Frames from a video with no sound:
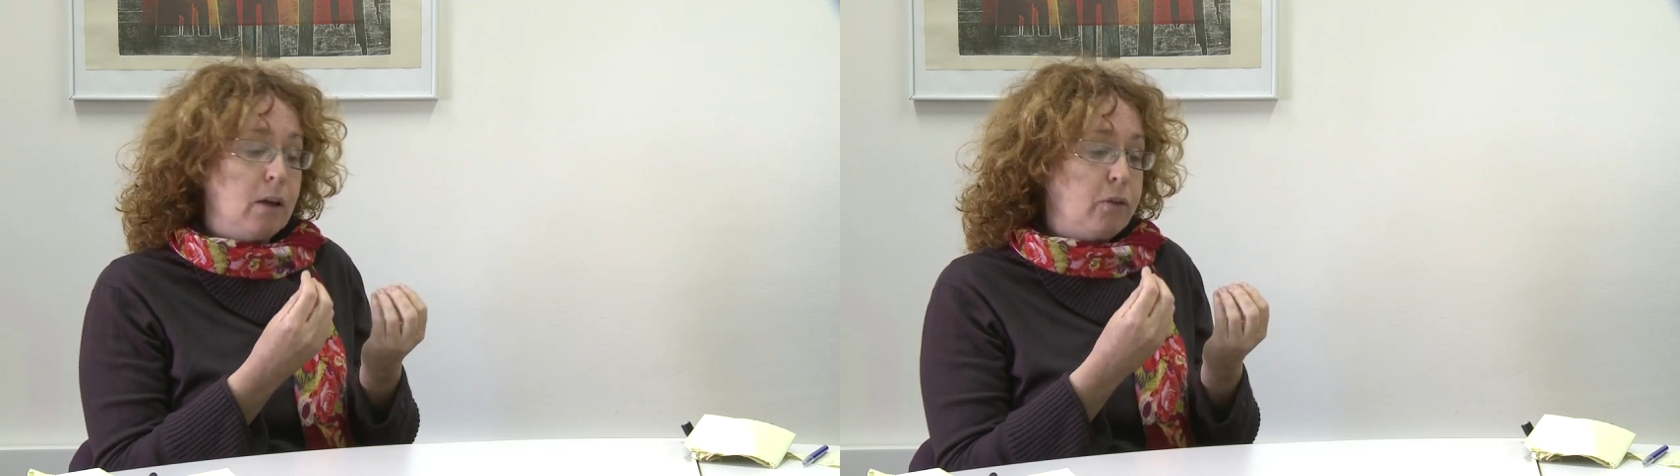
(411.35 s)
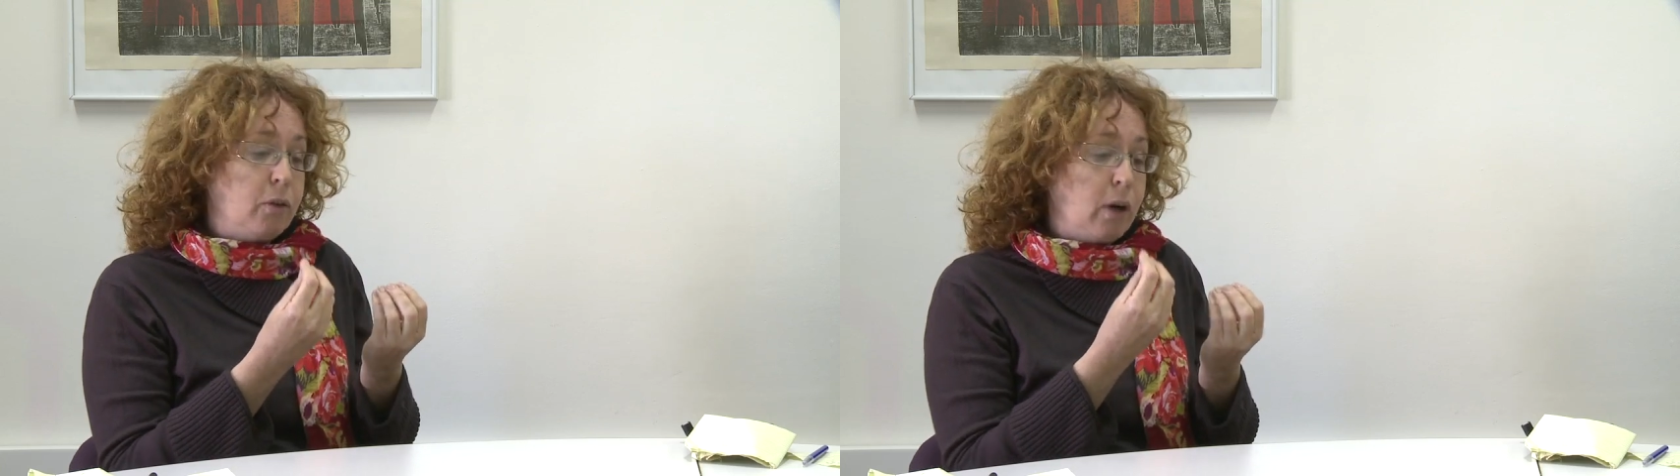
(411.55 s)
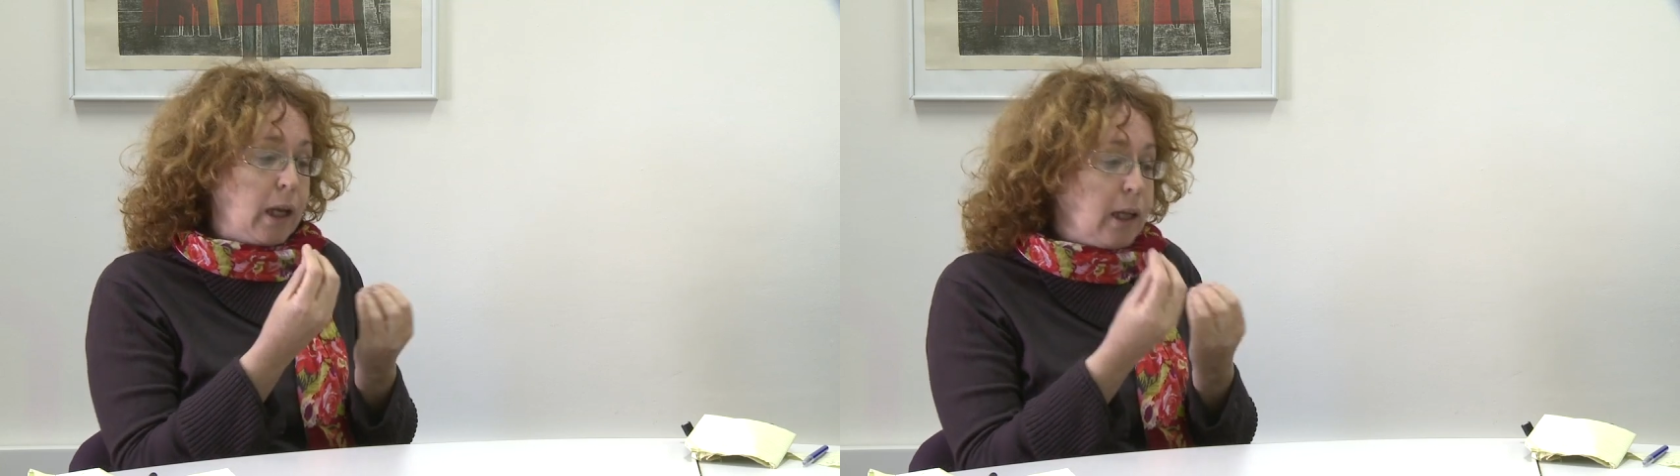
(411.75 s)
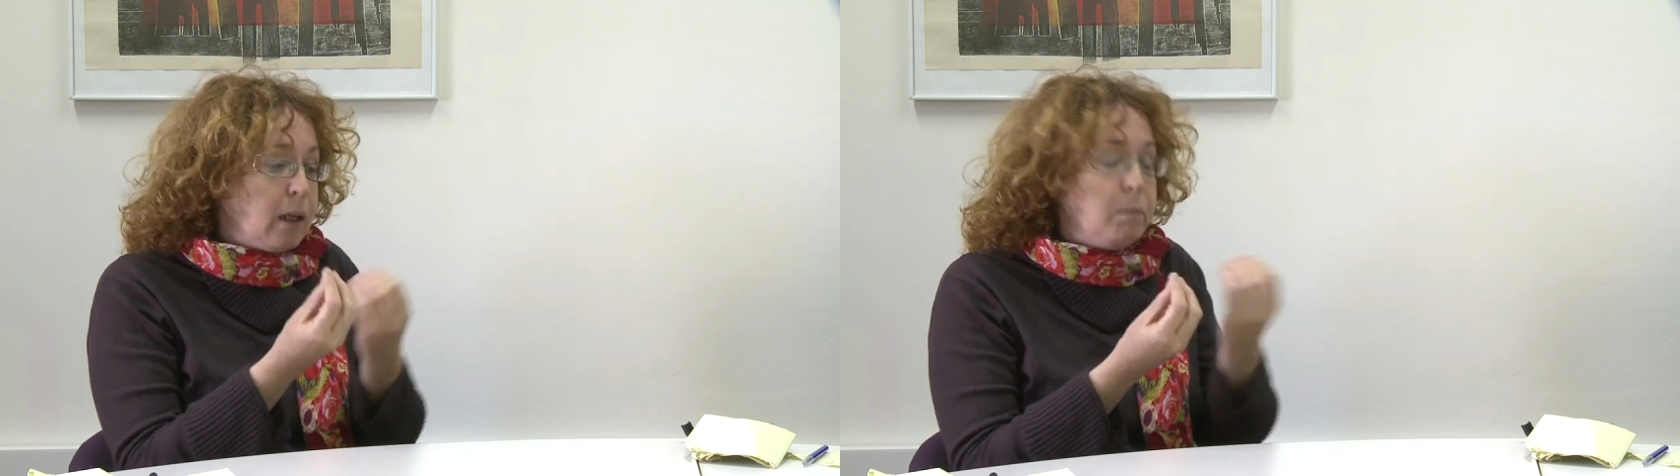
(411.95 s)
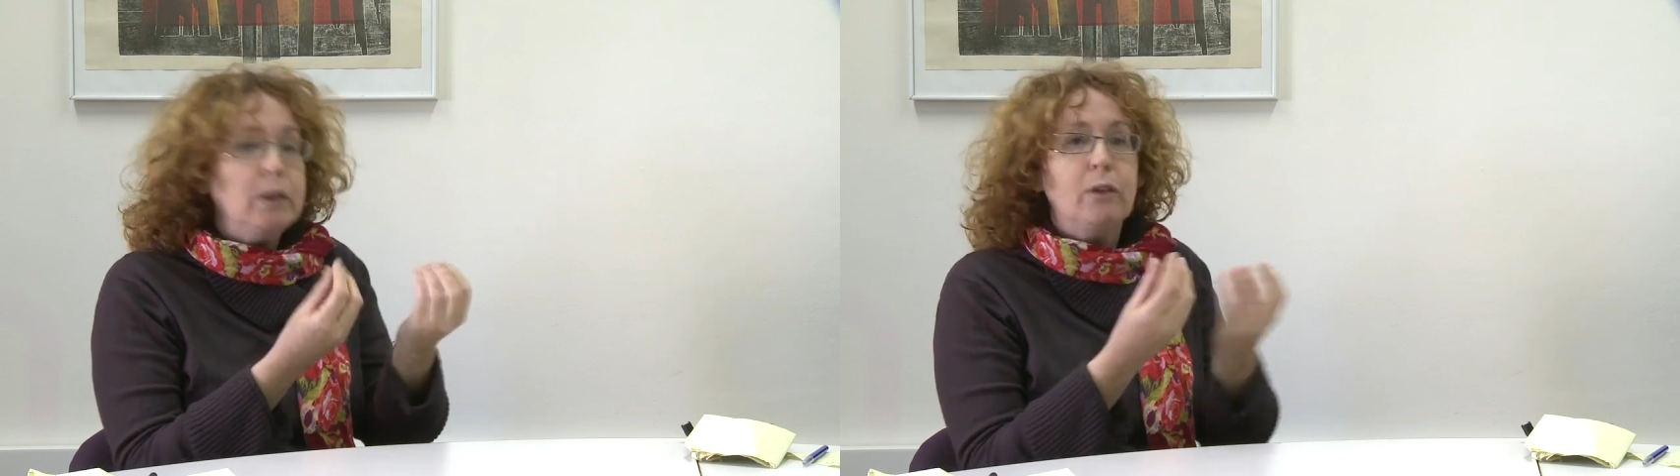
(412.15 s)
for a
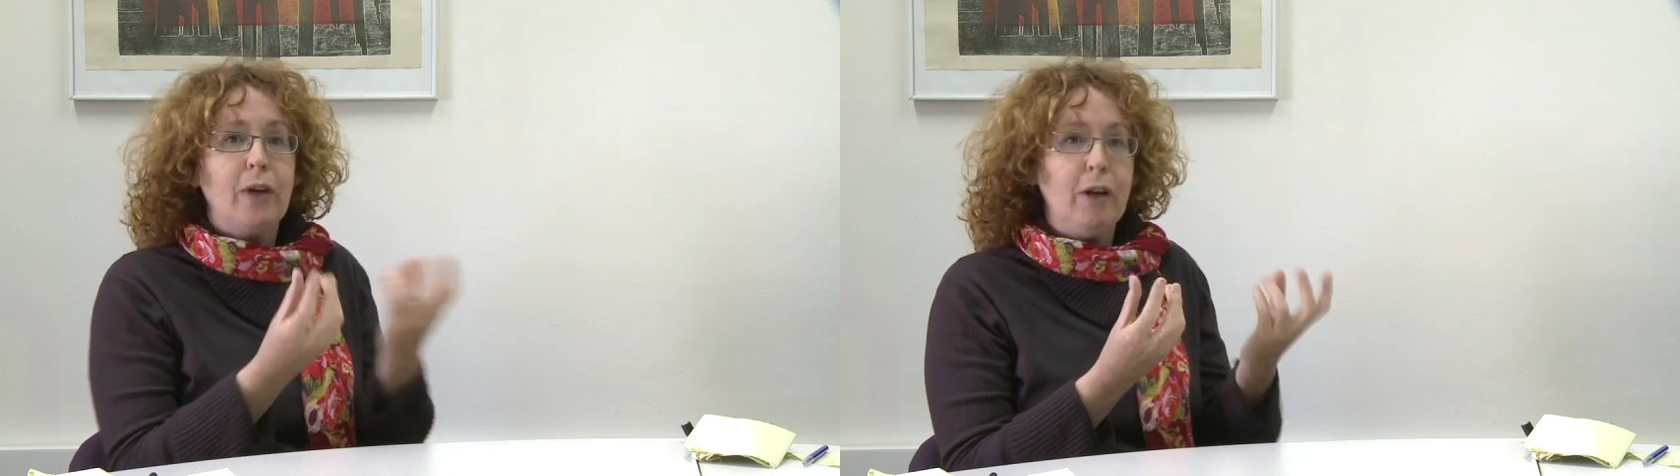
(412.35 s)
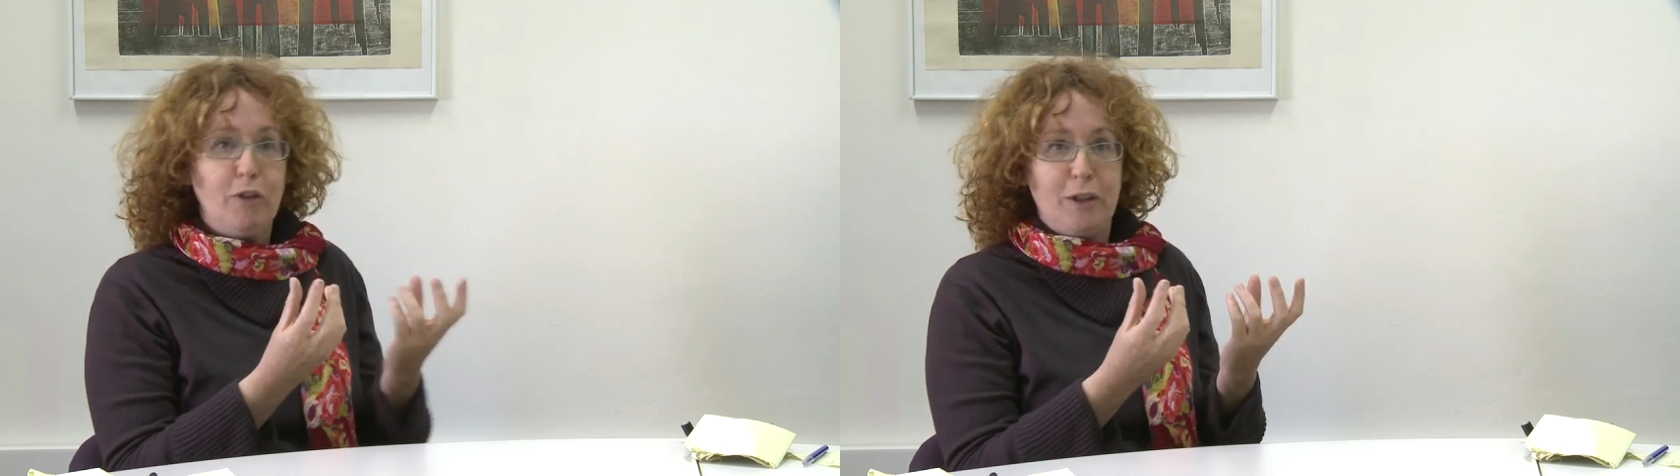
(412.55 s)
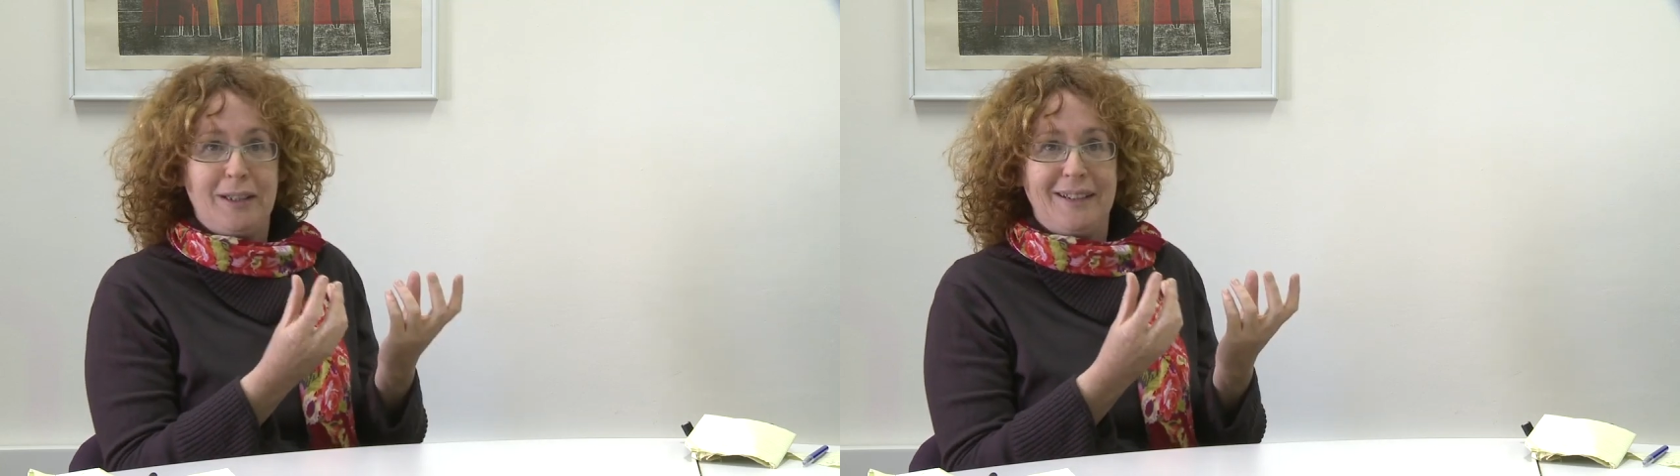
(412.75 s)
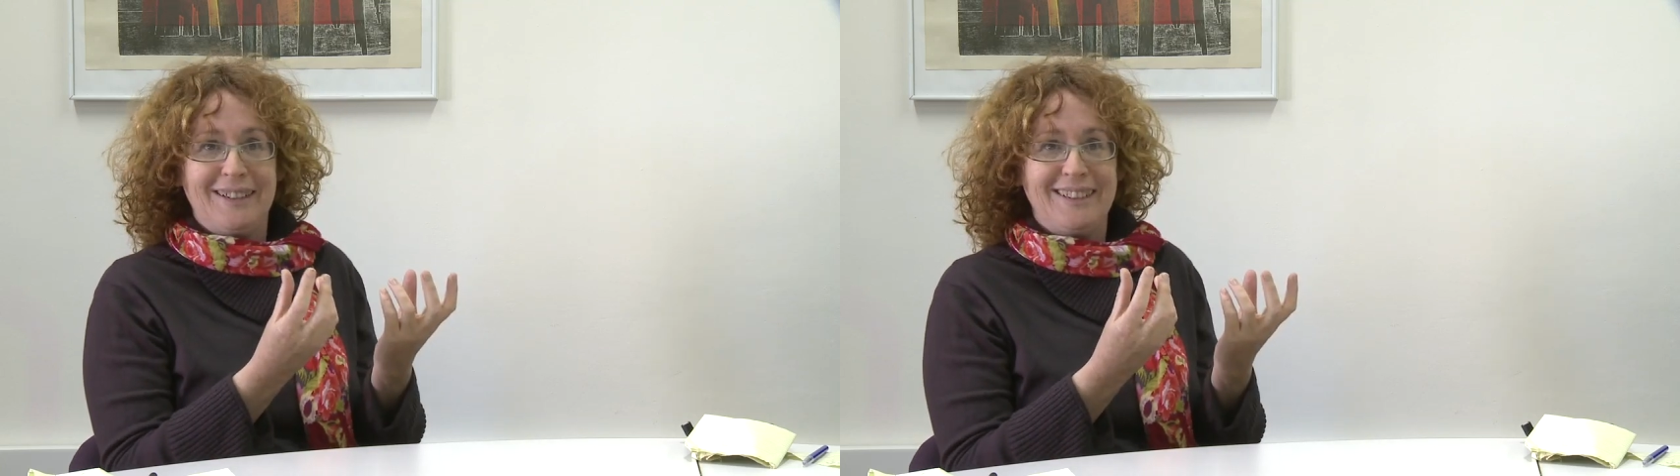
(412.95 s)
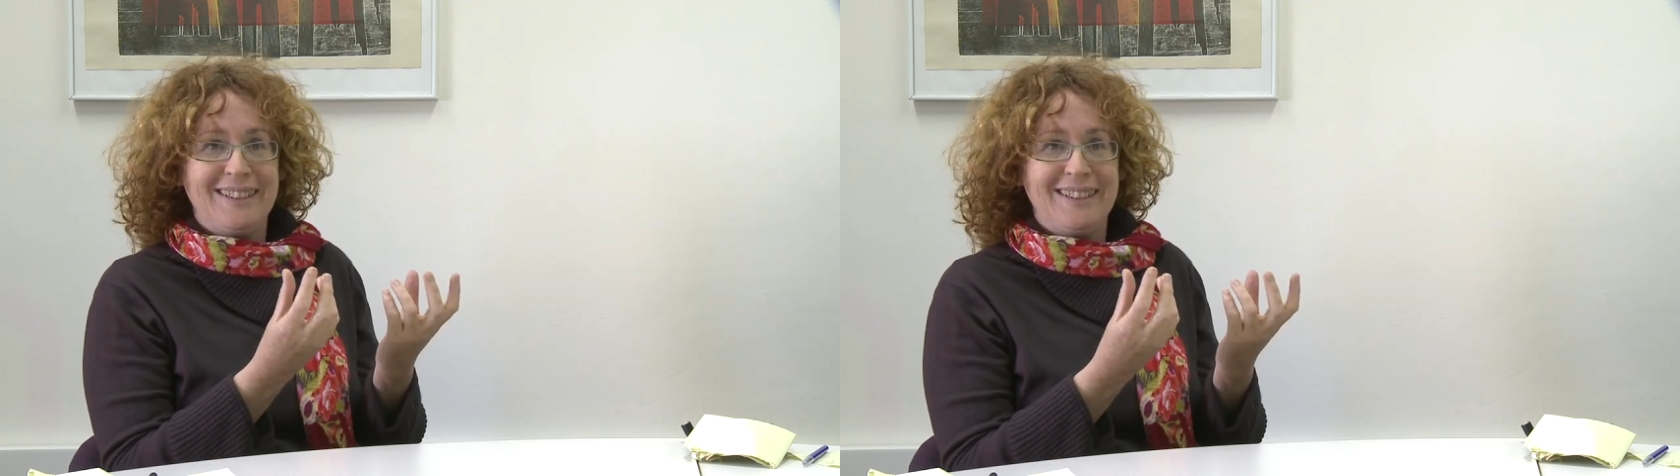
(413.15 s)
little bit of everything.